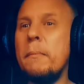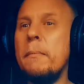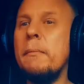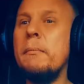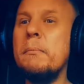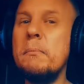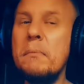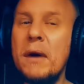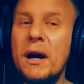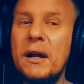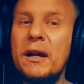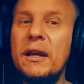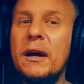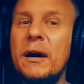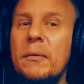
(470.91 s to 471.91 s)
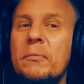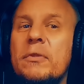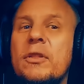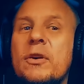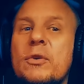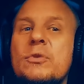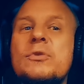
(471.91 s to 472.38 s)
muddy up
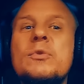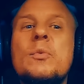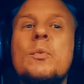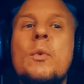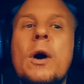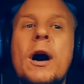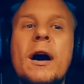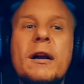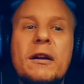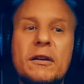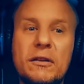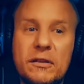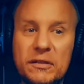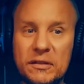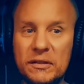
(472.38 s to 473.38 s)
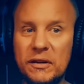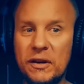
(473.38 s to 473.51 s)
those waters